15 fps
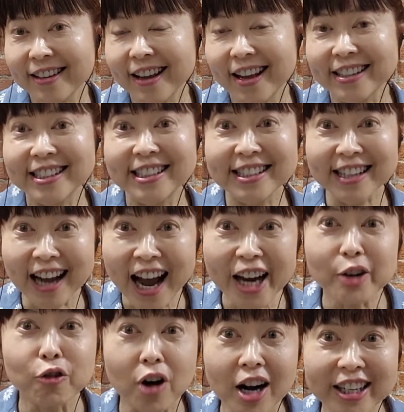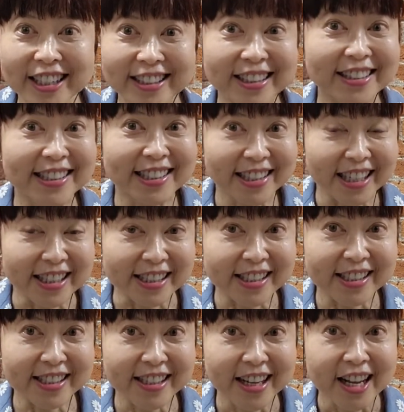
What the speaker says: has skyrocketed since,